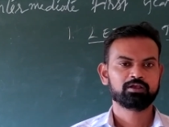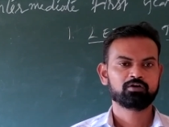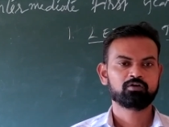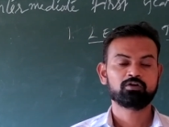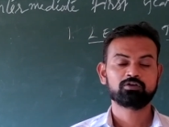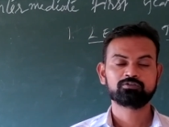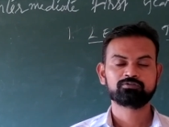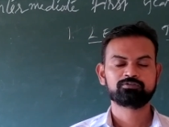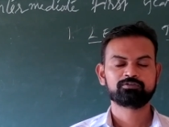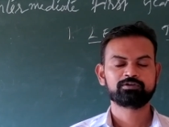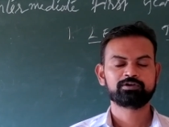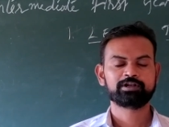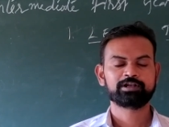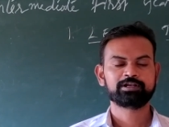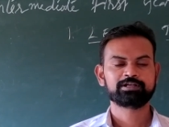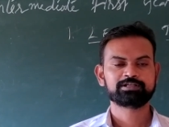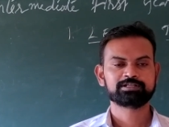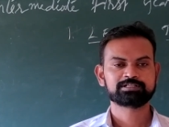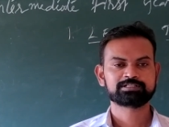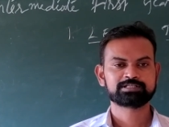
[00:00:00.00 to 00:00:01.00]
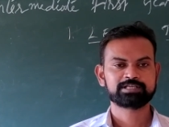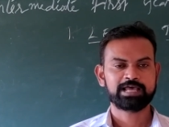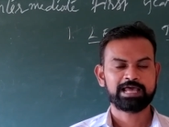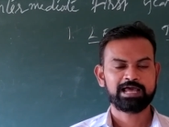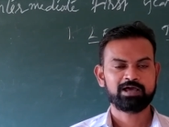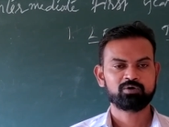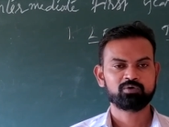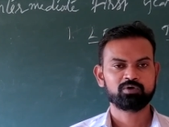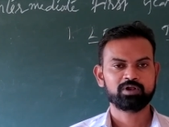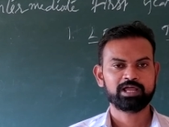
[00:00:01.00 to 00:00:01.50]
Confederates
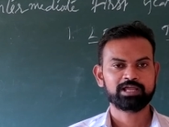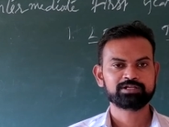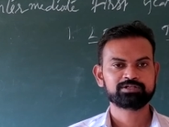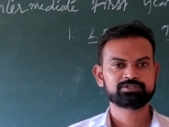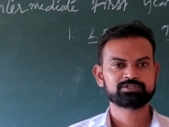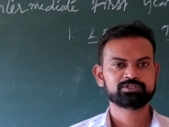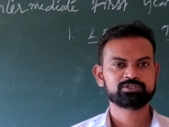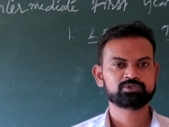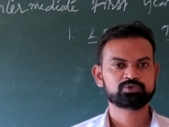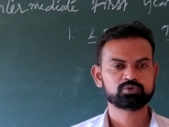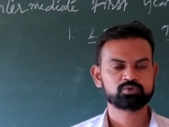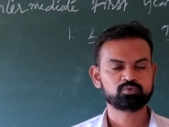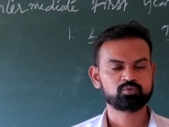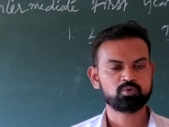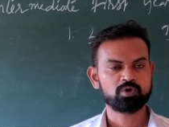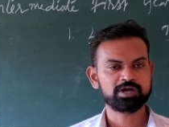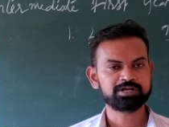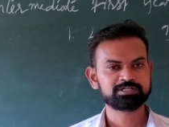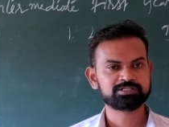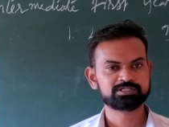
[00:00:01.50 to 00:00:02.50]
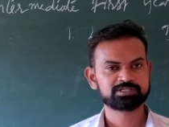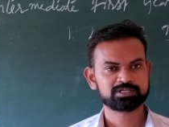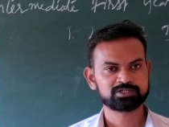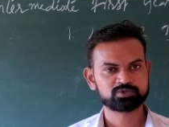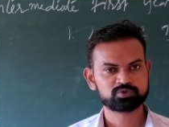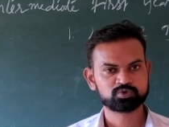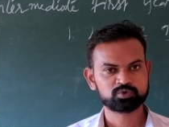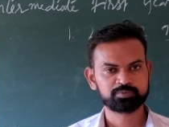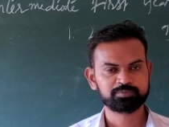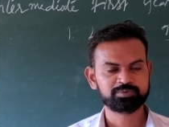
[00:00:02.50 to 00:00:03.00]
have lied to whites are
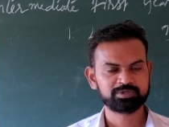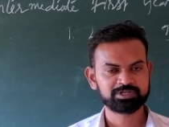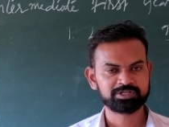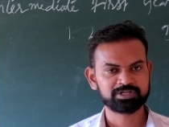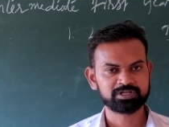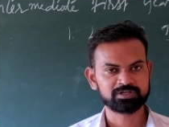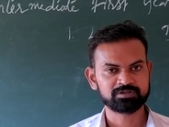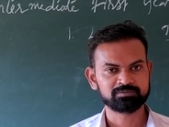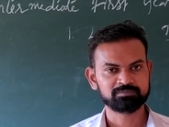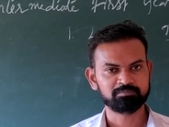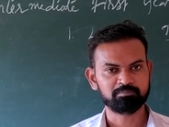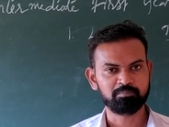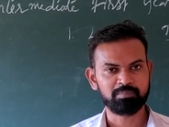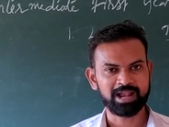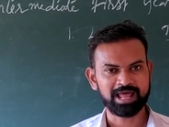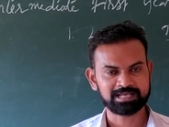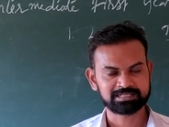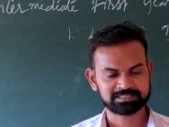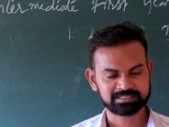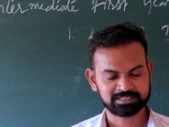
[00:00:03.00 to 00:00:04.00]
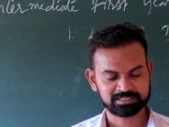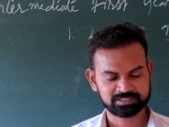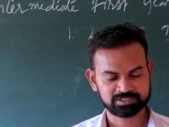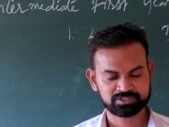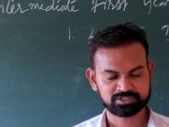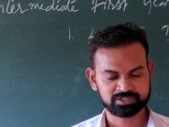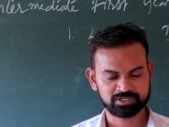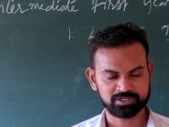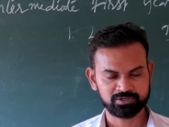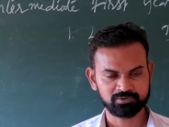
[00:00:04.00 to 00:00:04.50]
superior, blacks are
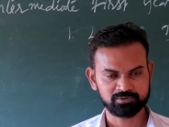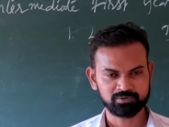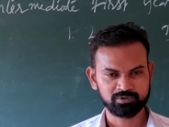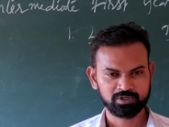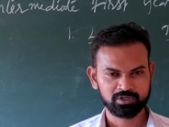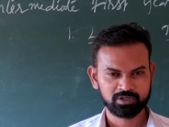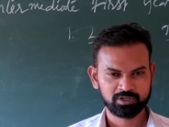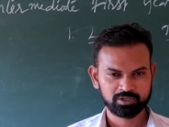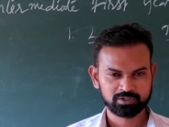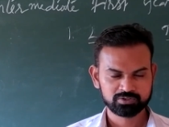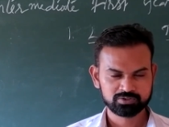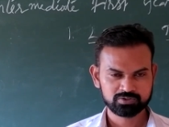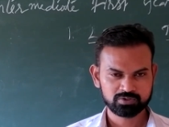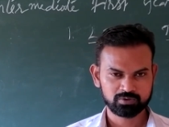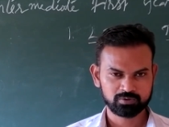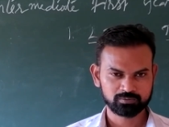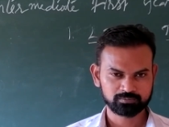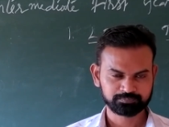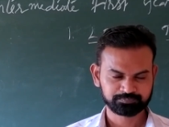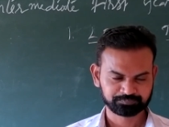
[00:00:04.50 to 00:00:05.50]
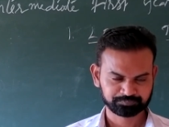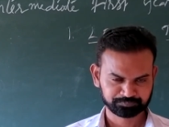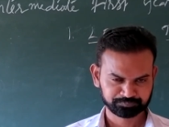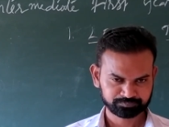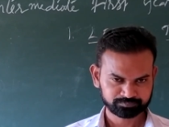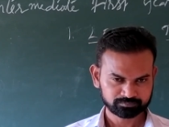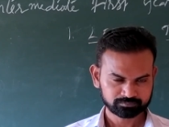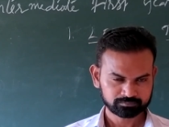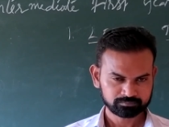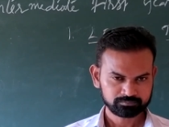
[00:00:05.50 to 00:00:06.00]
slave. So
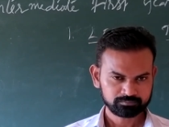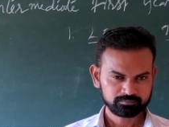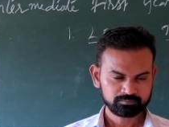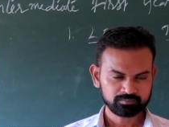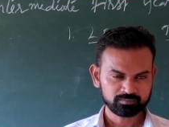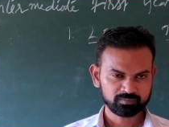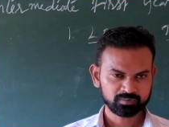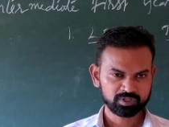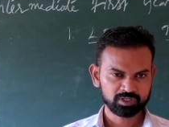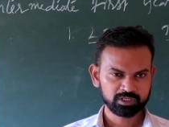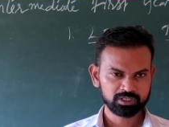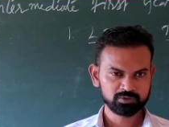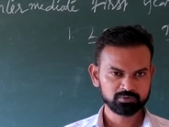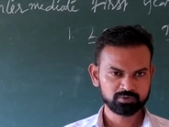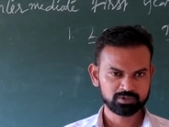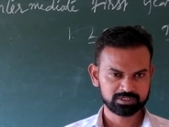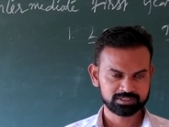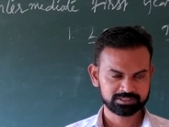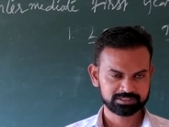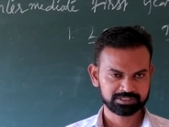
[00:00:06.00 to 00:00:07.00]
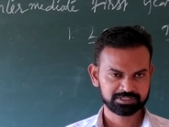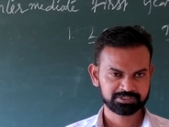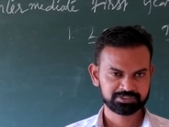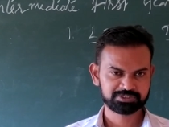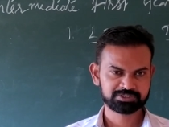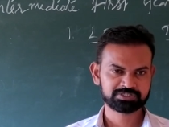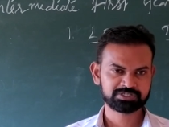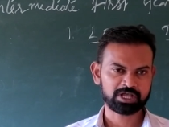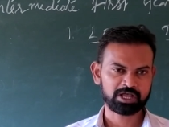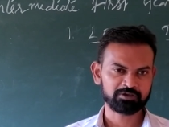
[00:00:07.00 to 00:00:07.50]
he was a
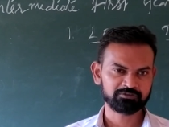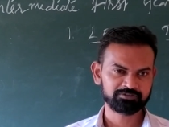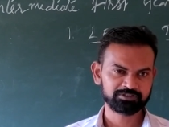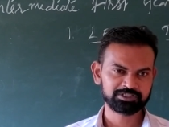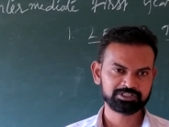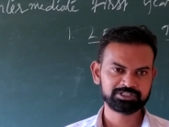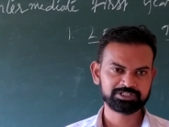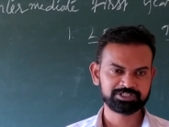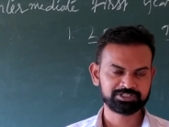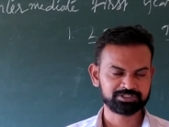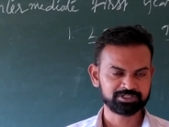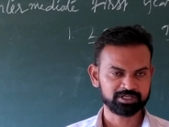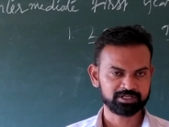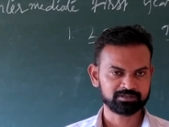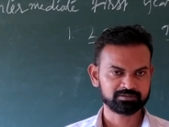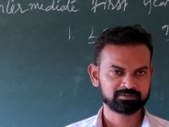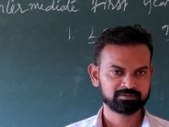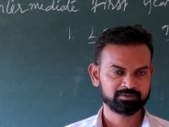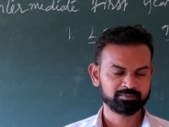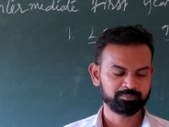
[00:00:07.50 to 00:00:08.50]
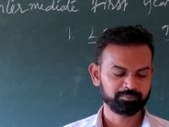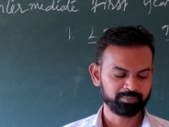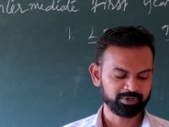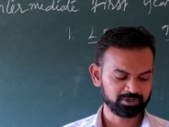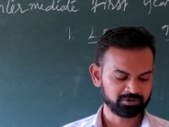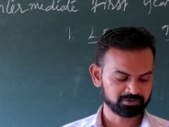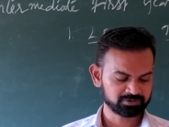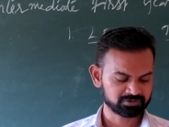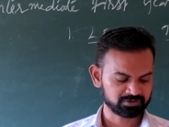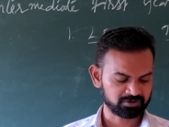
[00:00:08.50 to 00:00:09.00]
Sani leader
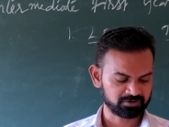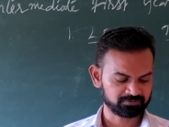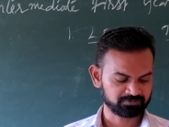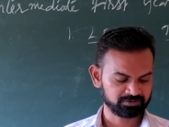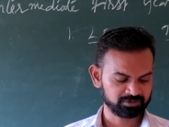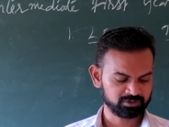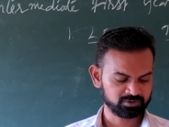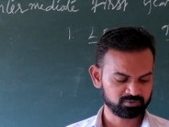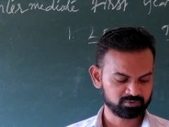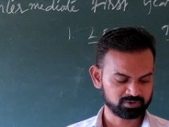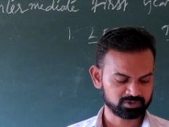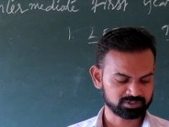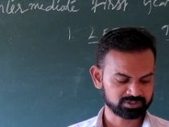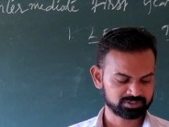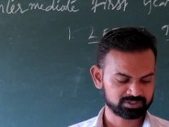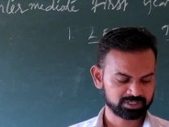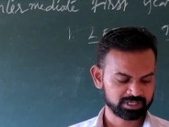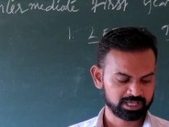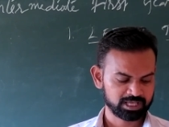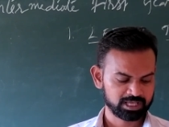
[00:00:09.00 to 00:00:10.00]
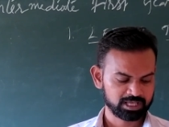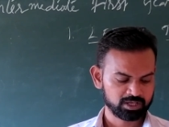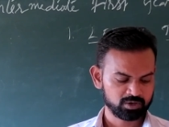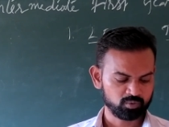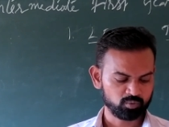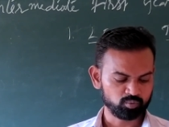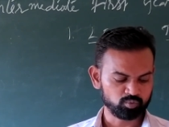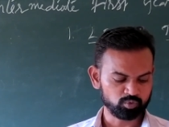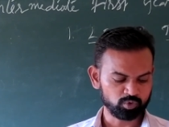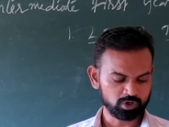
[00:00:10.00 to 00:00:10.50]
because of he was
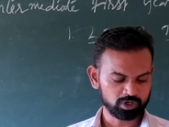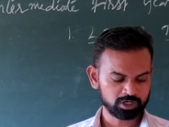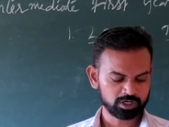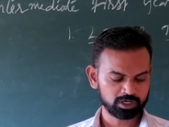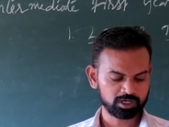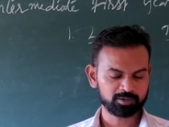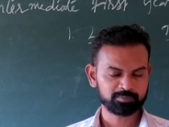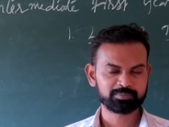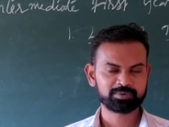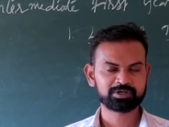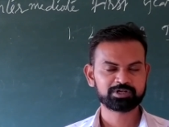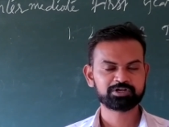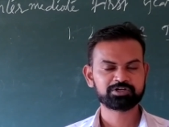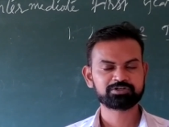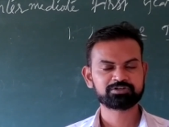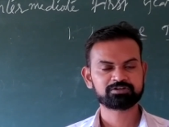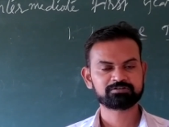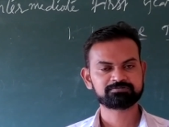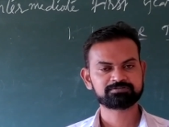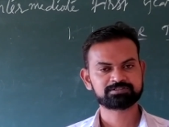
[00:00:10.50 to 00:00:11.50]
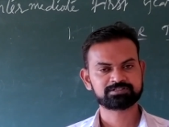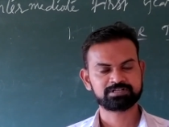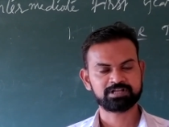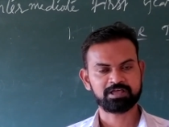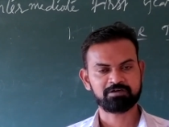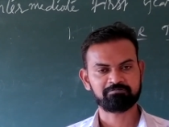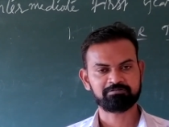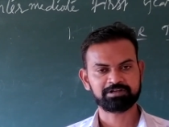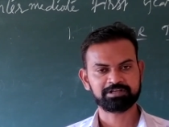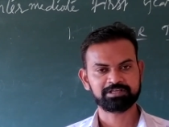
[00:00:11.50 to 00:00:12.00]
vocal opponent of
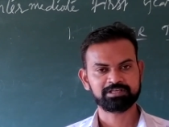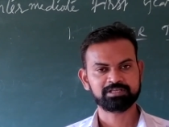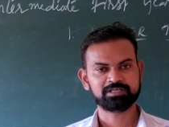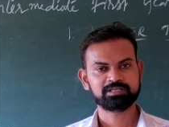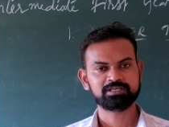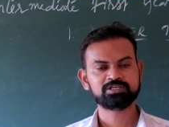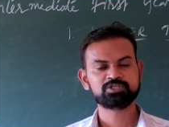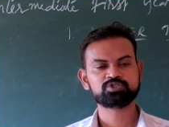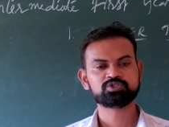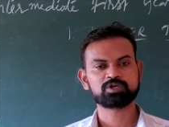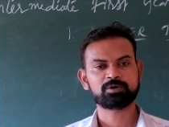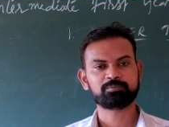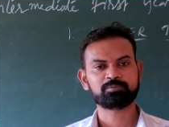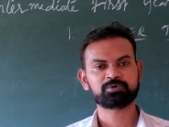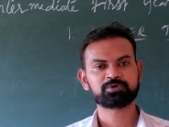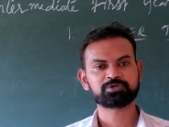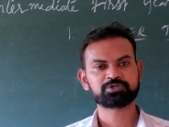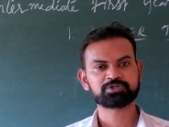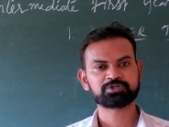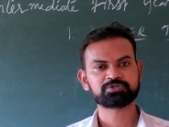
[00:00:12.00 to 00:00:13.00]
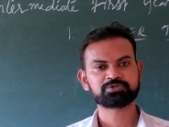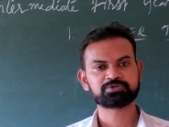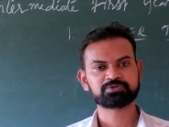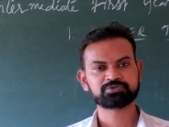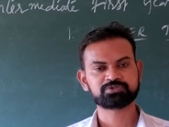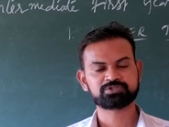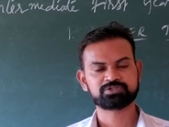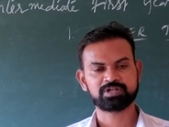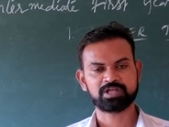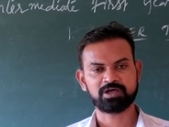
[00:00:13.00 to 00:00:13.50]
slavery. He supported to
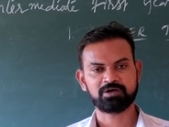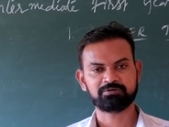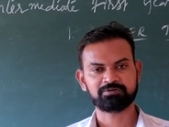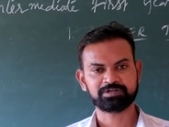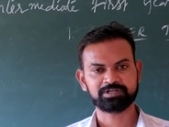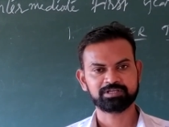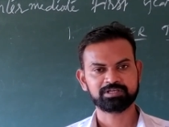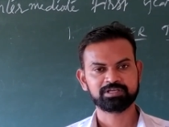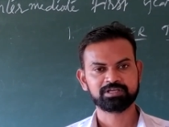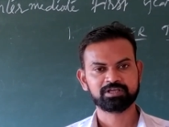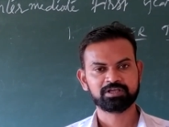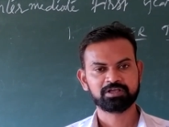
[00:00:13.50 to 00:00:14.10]
slavery.